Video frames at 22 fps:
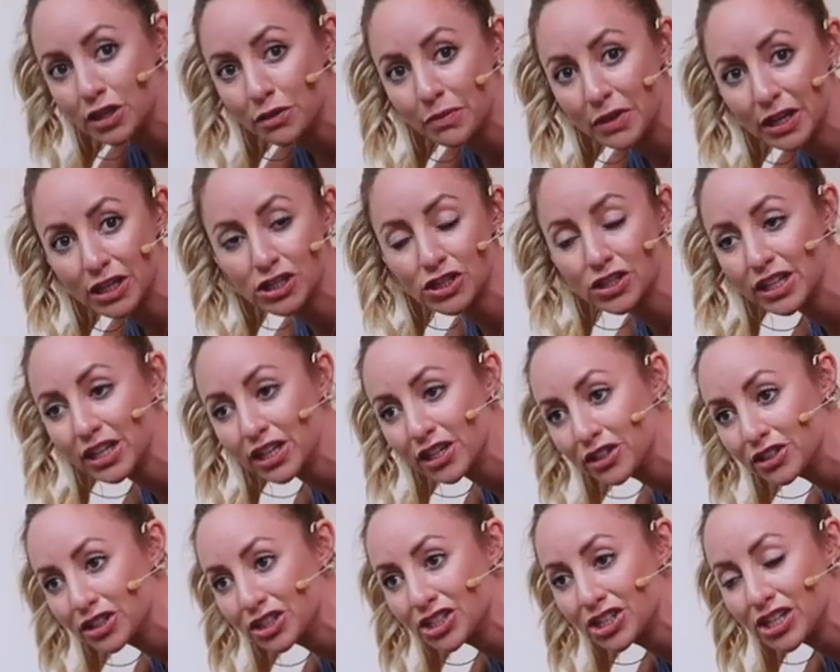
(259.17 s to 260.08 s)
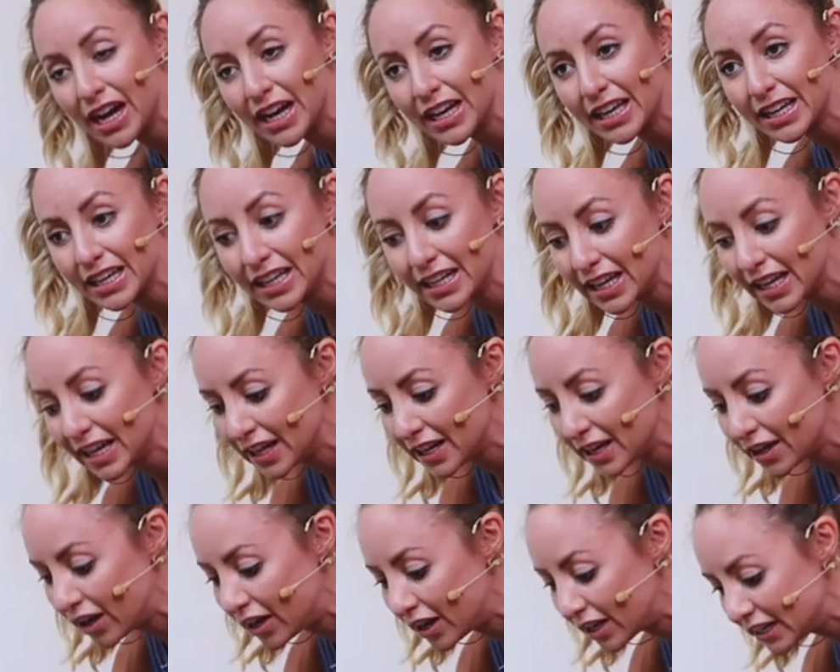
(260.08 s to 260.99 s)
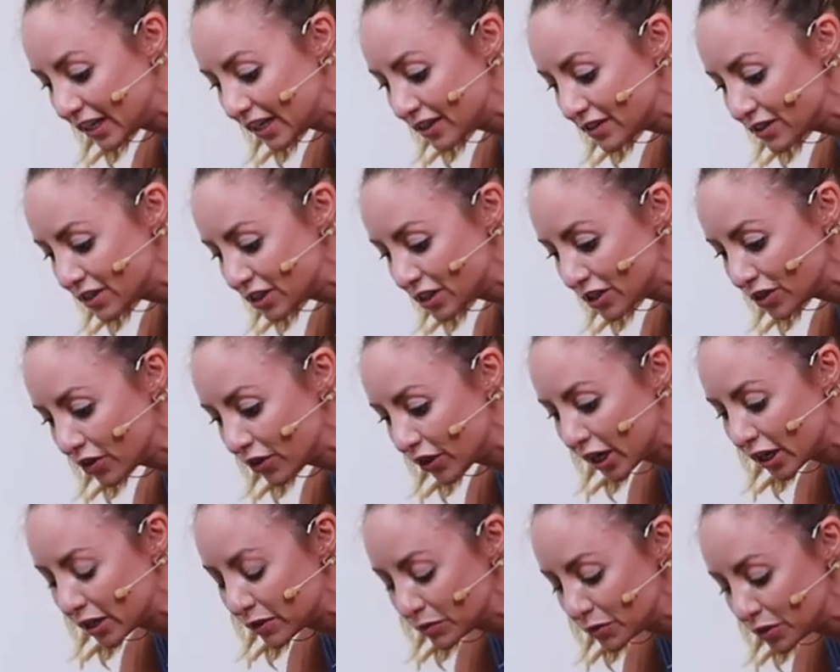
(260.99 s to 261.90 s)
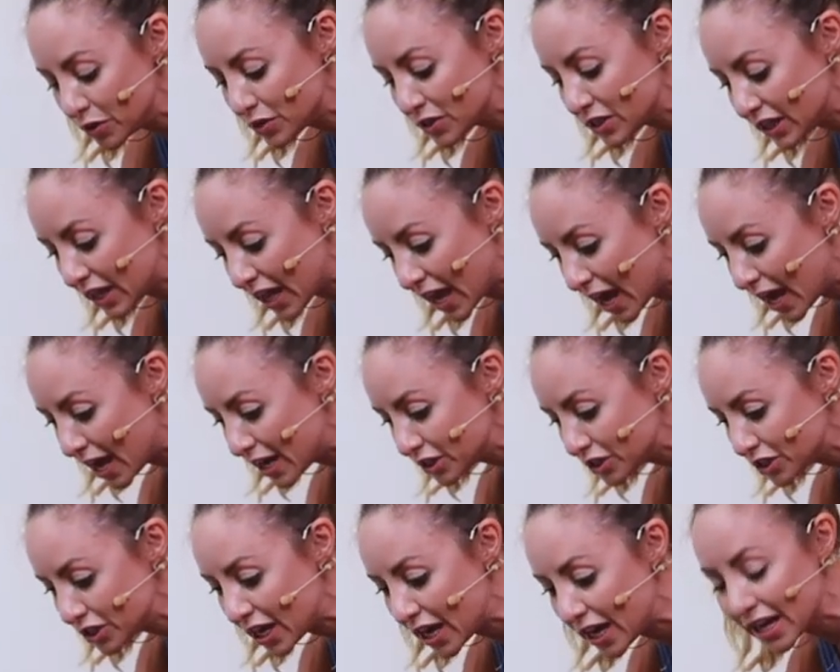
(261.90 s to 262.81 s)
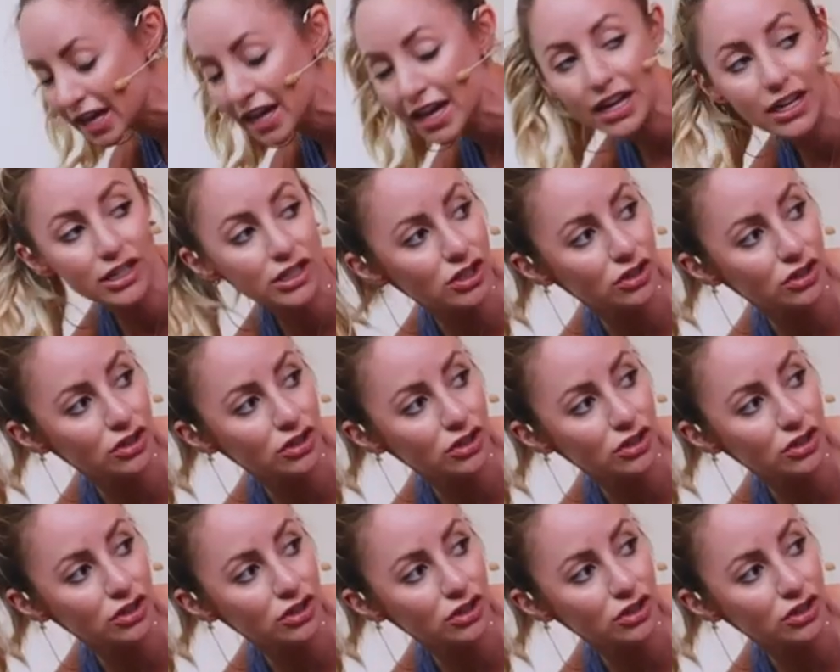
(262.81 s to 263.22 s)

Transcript: So make sure that you're checking in on Instagram using the hashtag